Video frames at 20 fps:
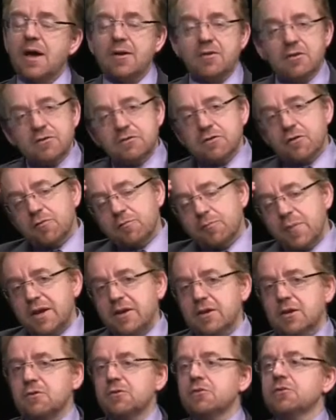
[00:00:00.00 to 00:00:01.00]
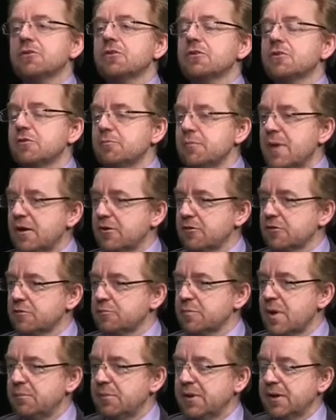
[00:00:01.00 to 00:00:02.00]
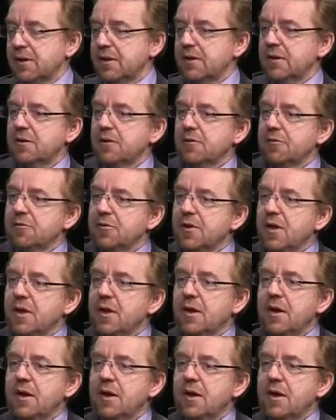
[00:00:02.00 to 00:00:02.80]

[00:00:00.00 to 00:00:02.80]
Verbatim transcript: matters of medical research and matters of public health,